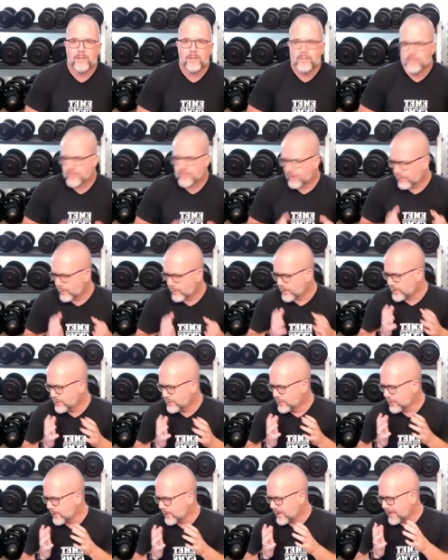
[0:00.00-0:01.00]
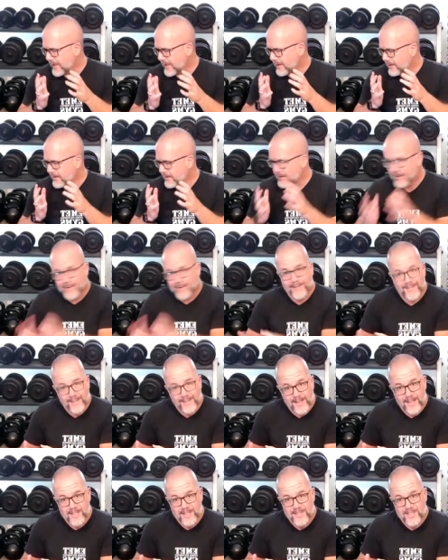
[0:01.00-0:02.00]
So if we're doing
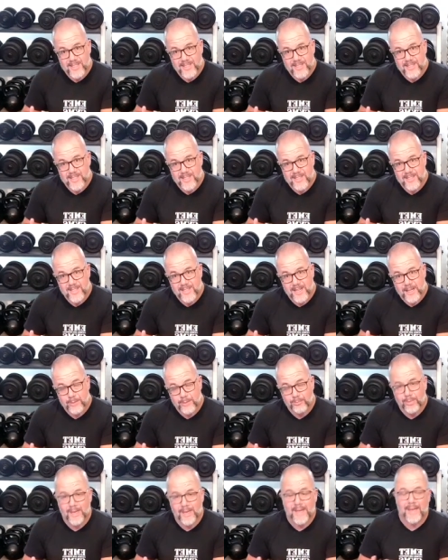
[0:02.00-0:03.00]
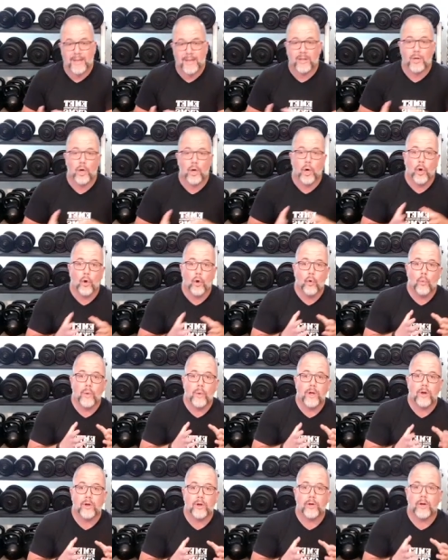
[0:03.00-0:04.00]
a 60-second plank,
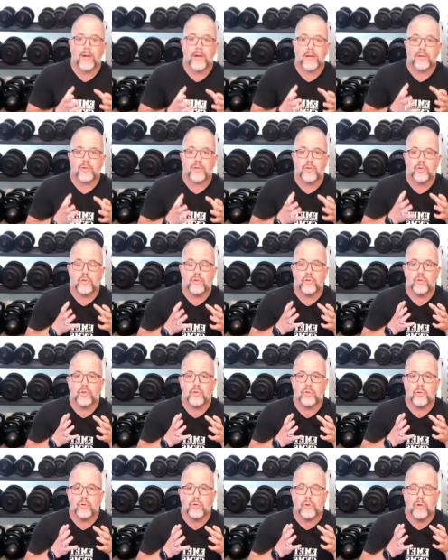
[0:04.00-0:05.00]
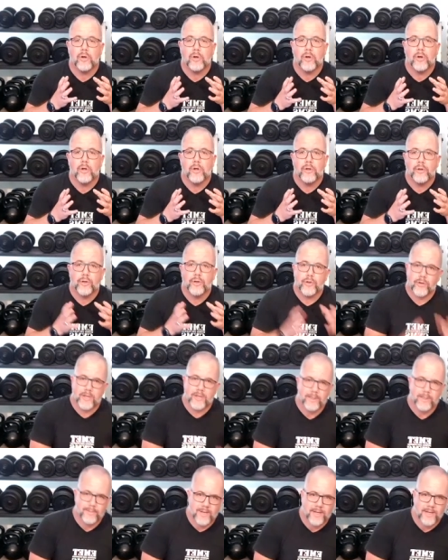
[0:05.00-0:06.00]
we are going to do
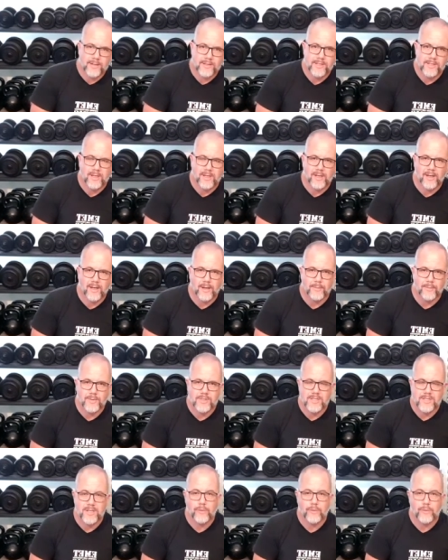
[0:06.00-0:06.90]
30 mountain climbers.